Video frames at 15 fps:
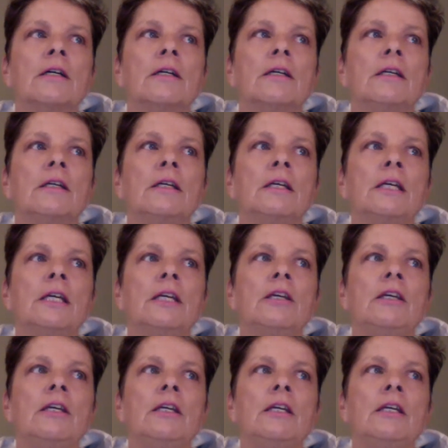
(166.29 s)

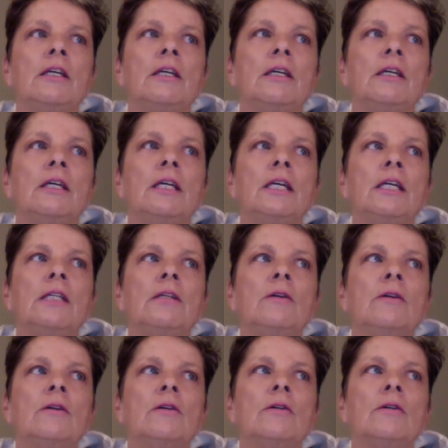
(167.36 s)
he
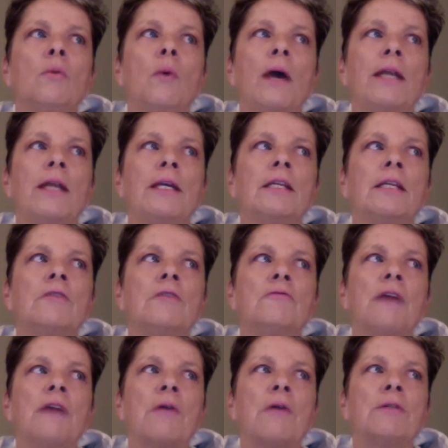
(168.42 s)
went in and
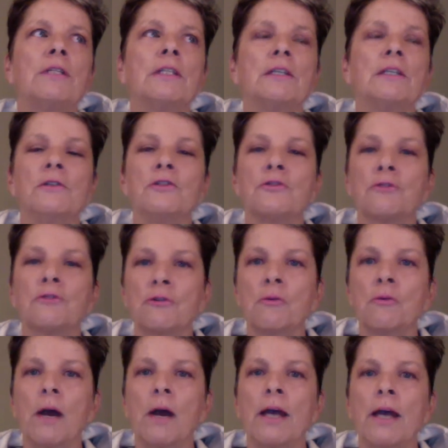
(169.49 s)
found it in the true
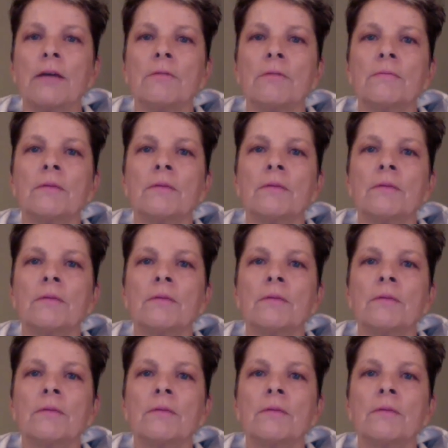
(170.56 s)
way.